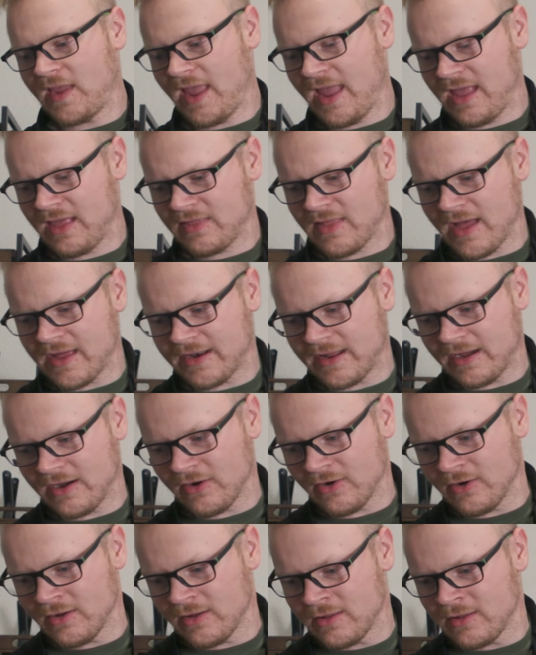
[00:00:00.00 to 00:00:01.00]
Take that
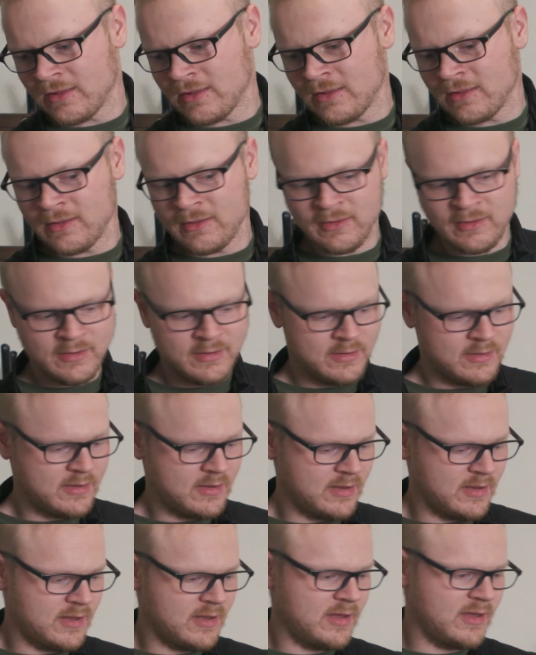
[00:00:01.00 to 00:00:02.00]
out.
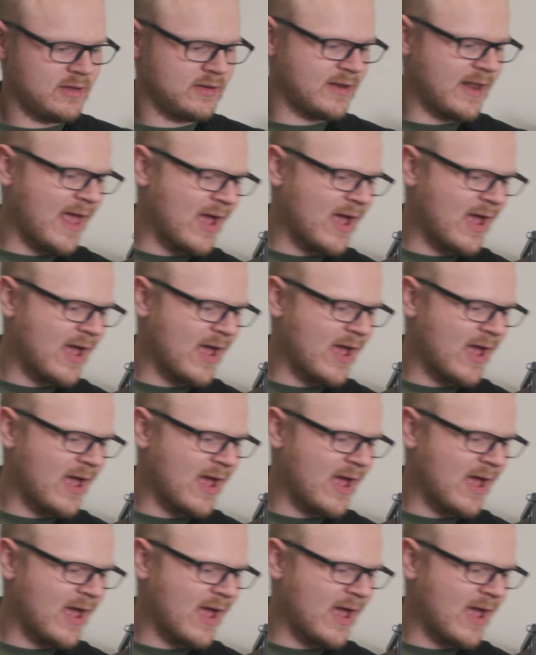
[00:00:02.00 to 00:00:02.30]
And